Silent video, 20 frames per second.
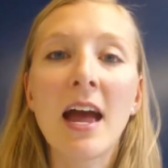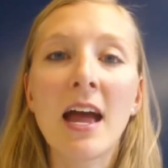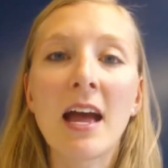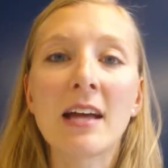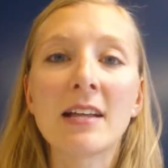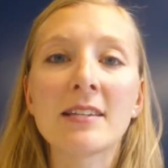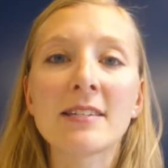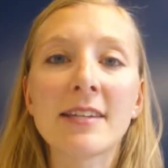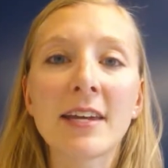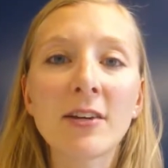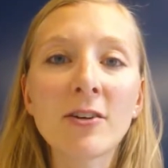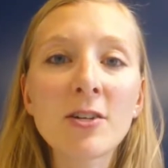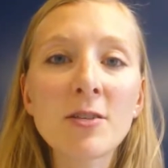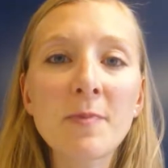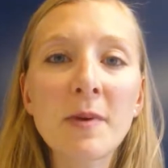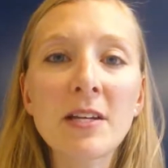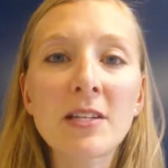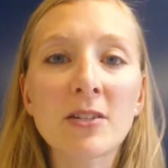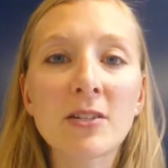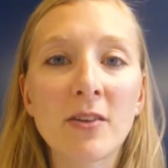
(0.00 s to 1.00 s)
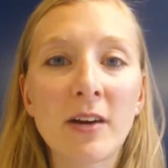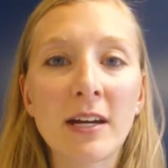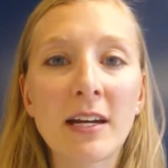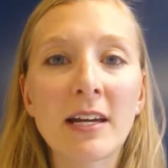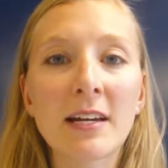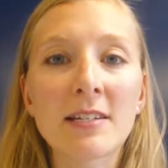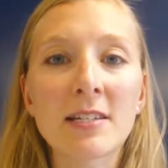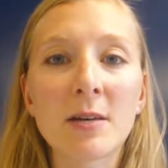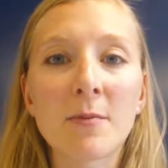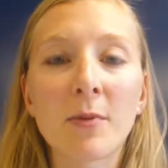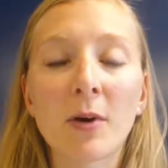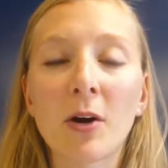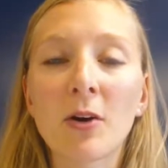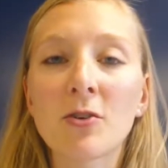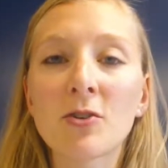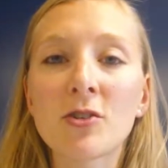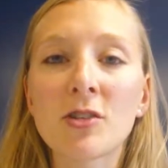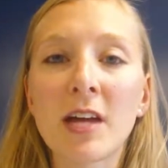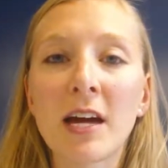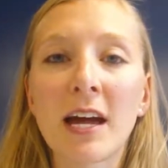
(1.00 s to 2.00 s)
And standards-based grading is an
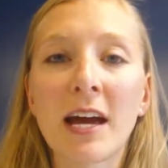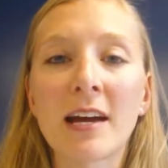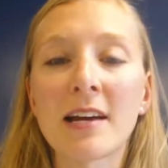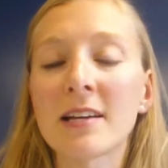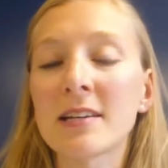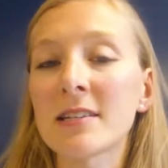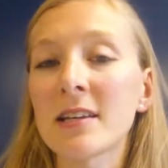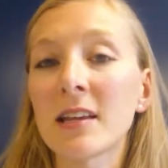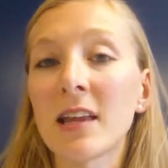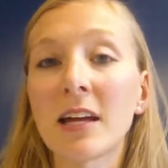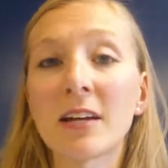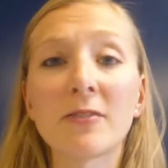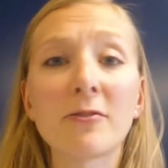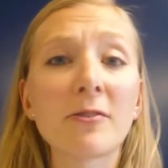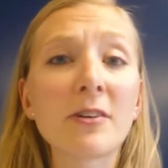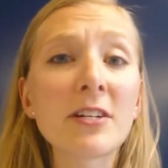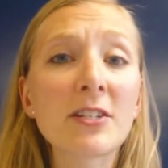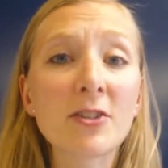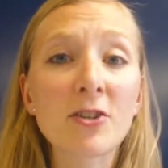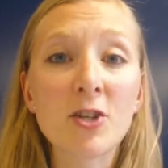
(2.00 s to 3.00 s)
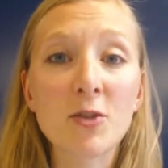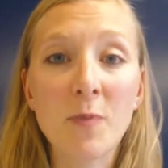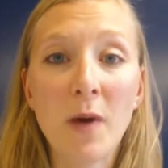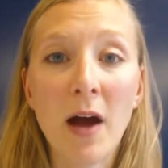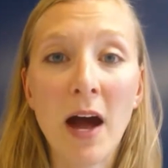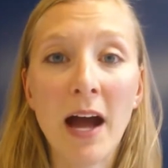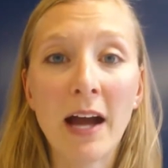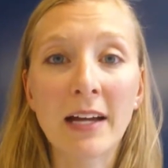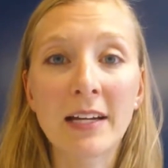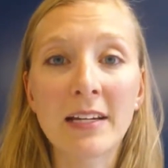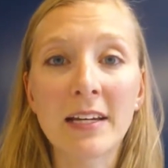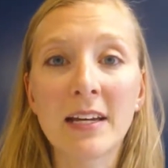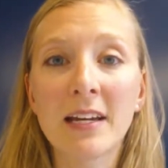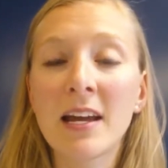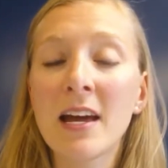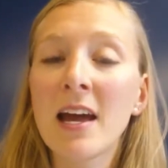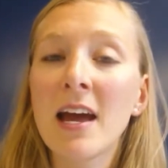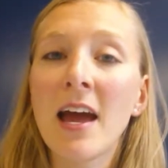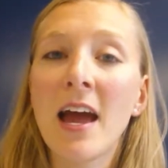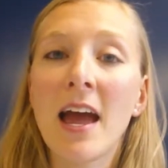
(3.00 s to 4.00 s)
approach that has a lot of research behind it,